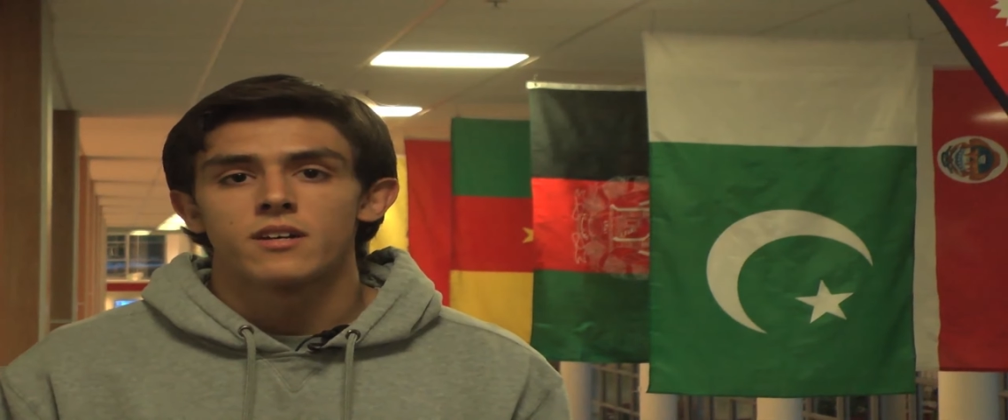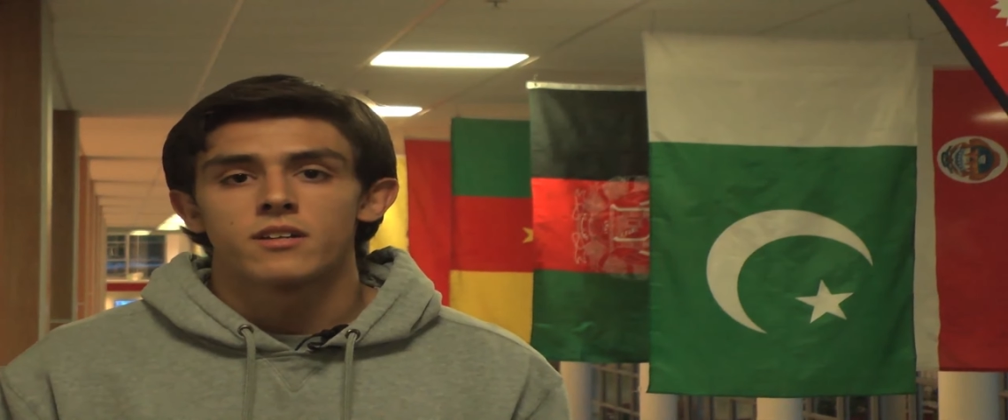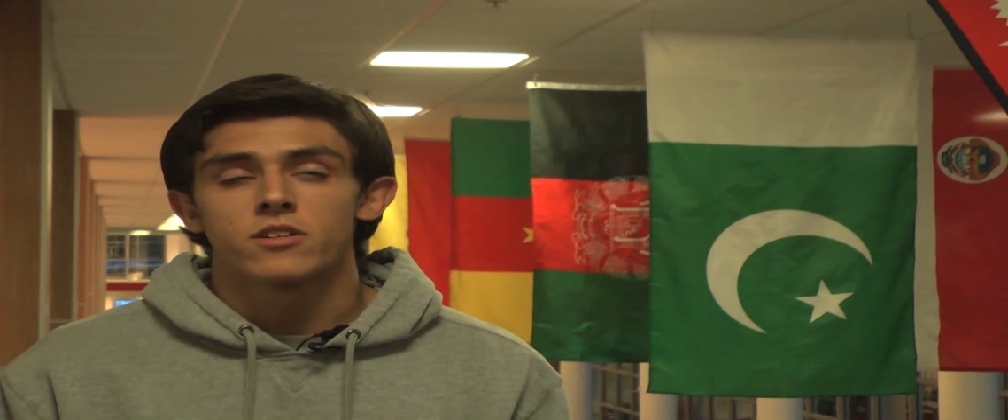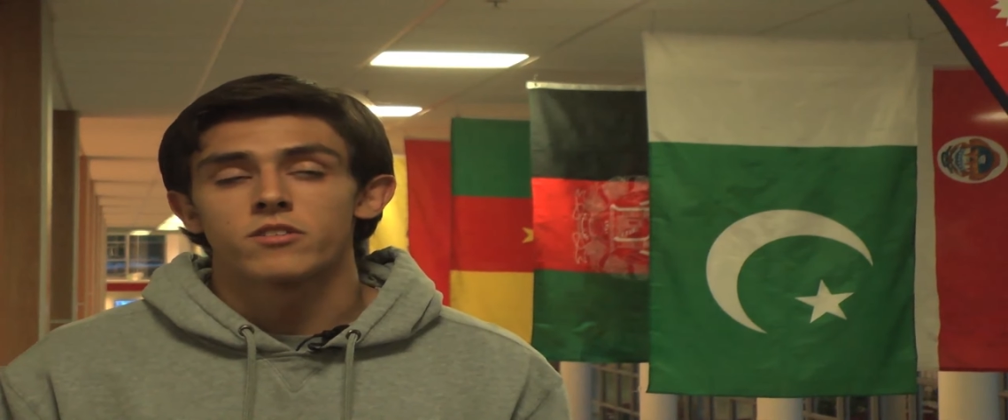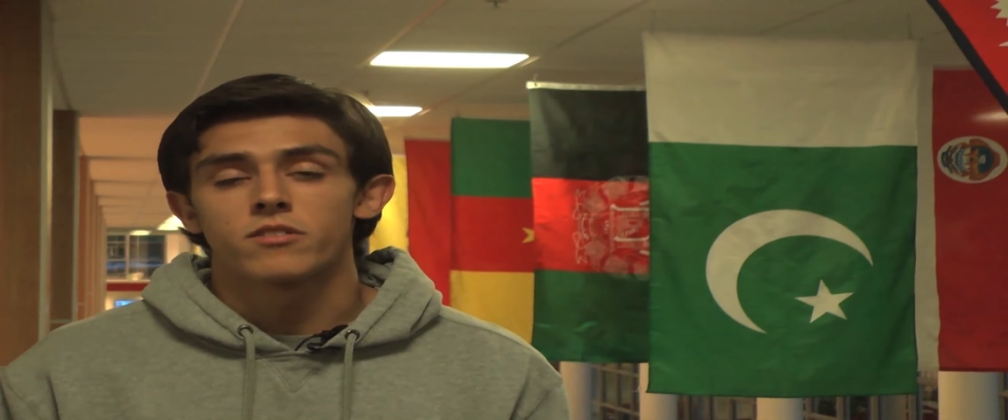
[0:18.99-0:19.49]

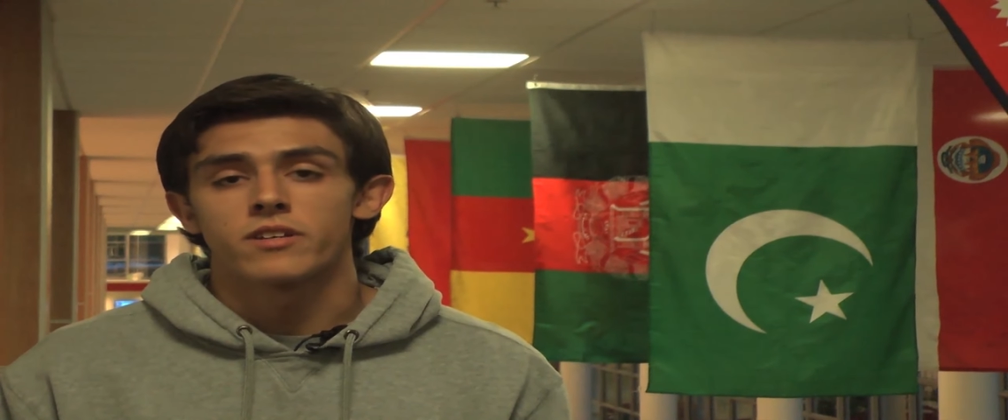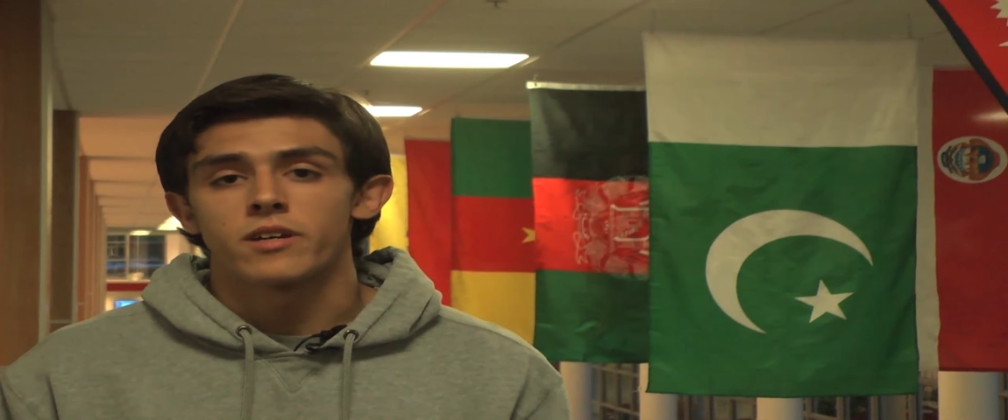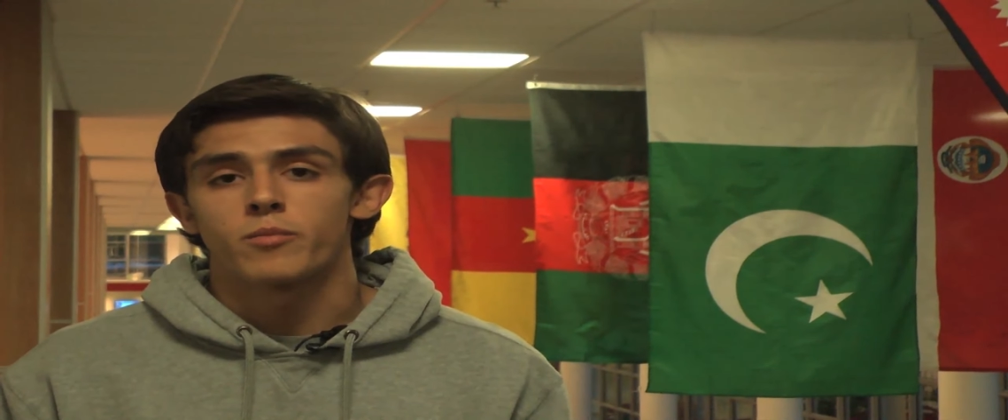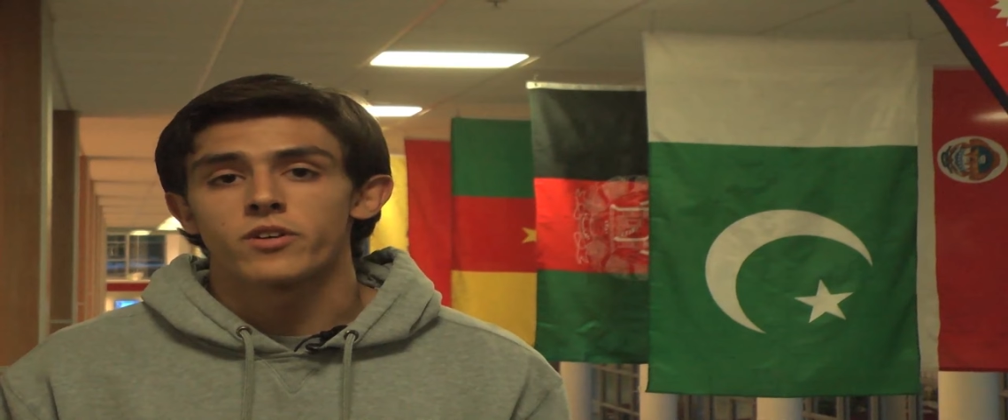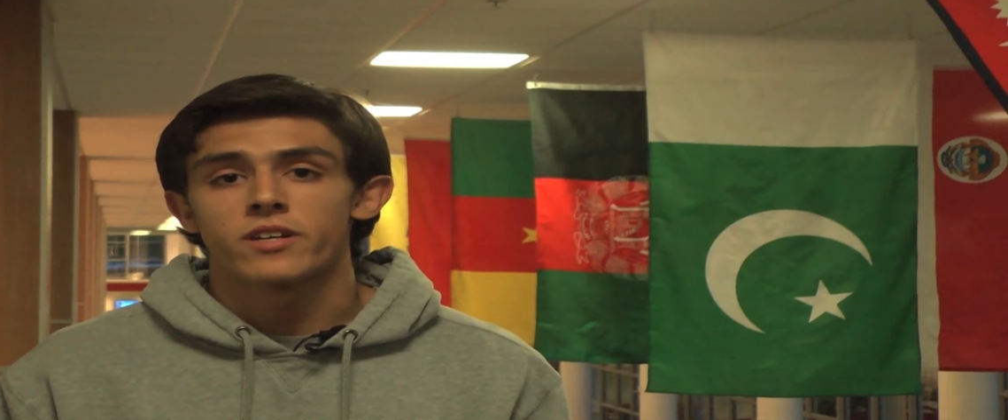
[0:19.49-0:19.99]
Currently
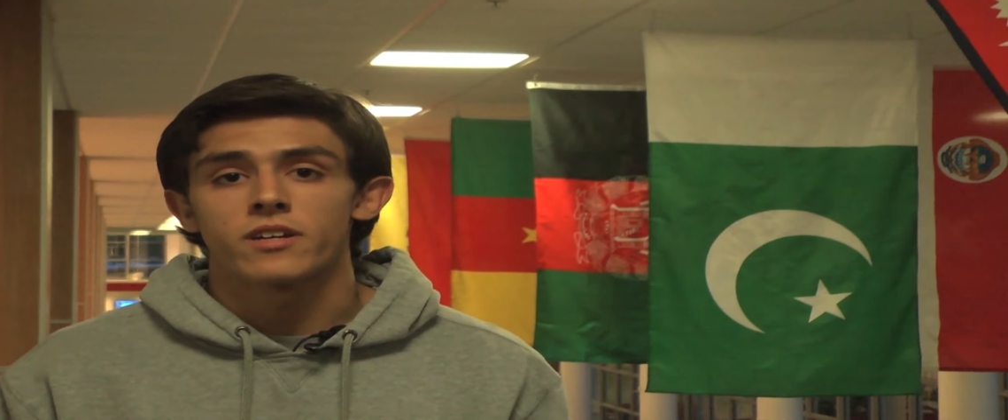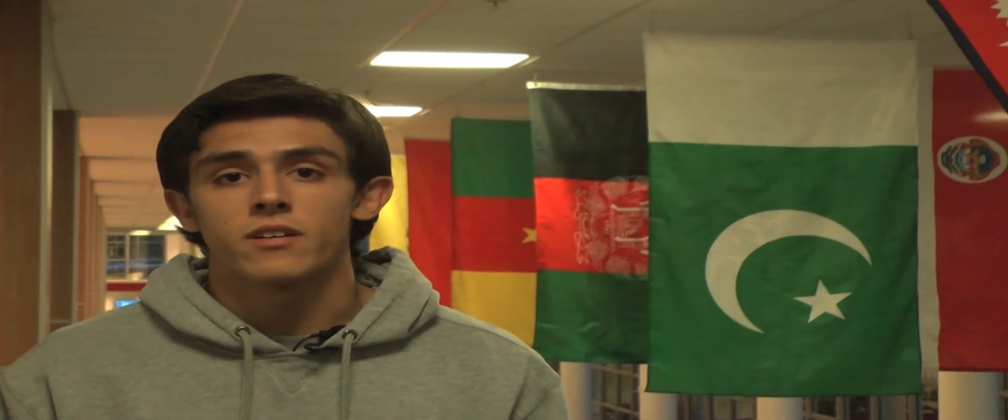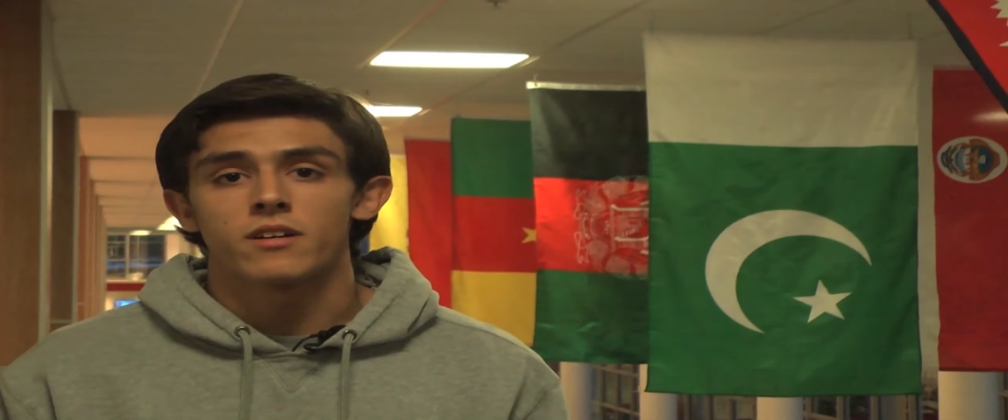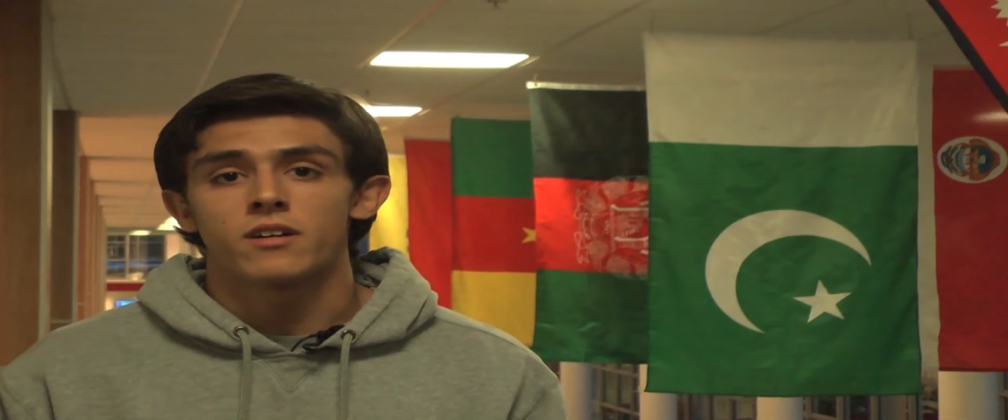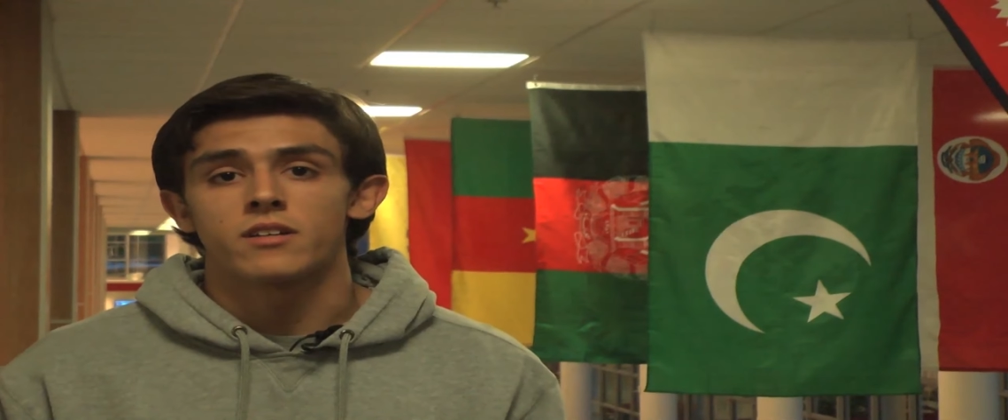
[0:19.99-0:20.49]
I'm working
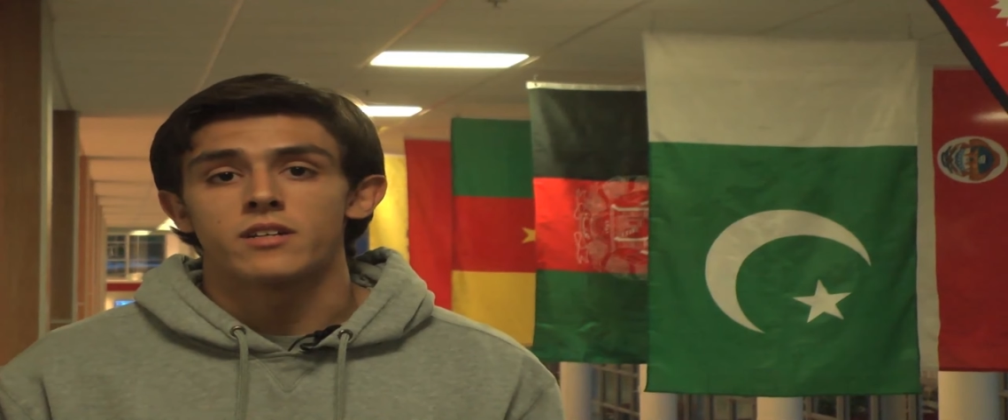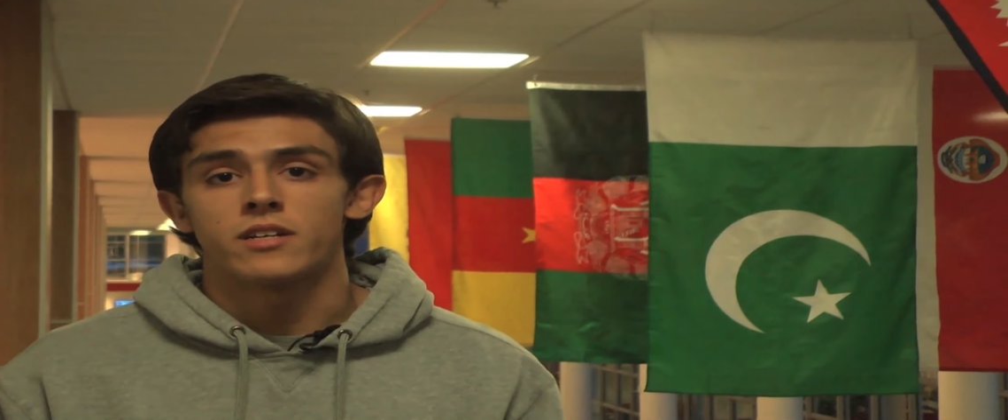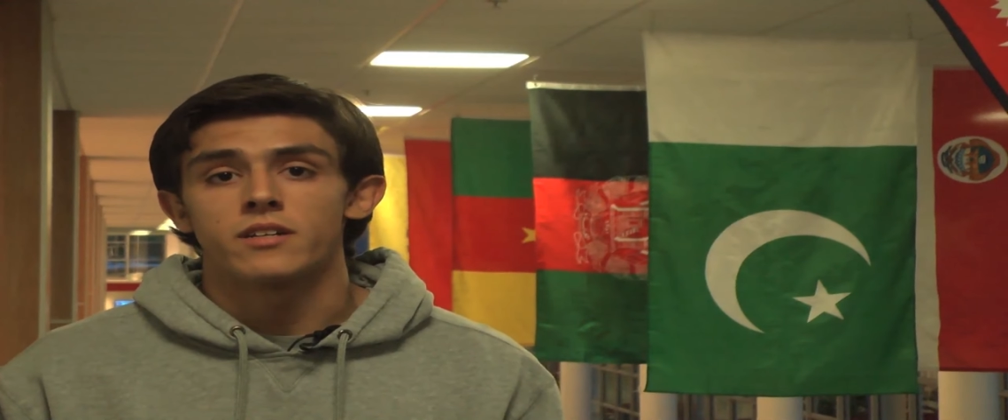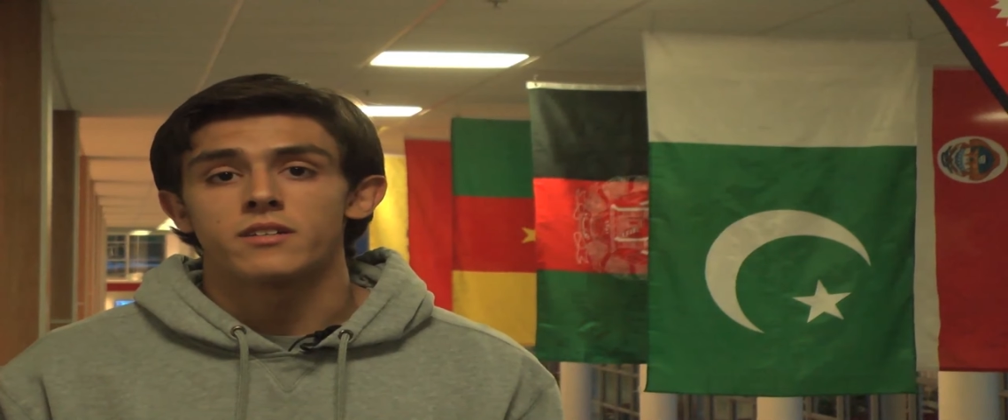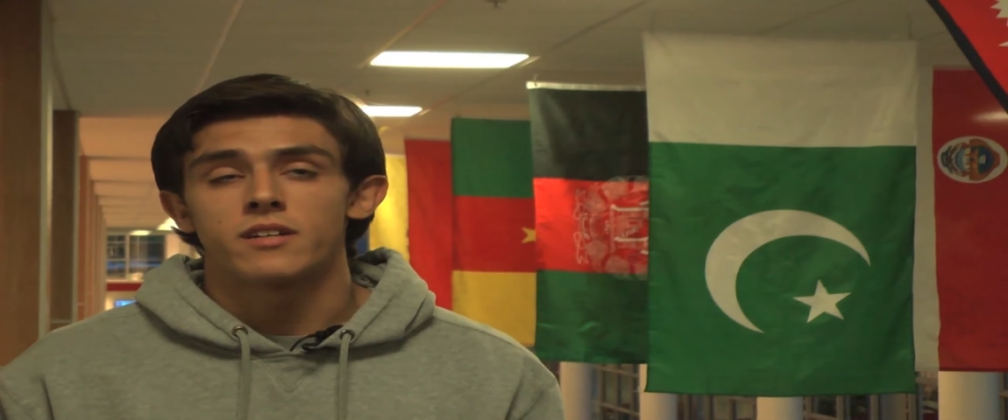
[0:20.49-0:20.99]
on a,